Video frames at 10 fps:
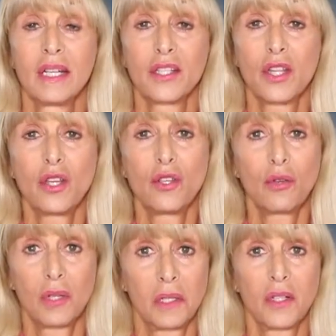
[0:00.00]
so that you
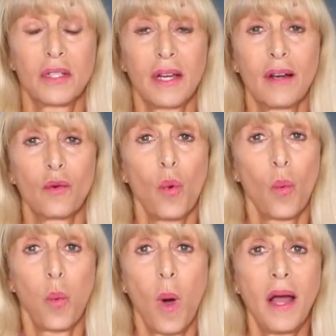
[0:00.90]
can understand
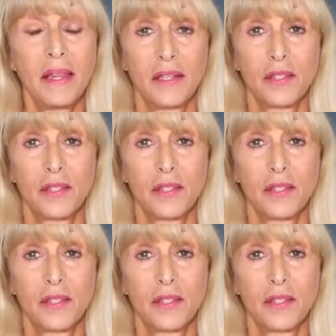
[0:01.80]
why they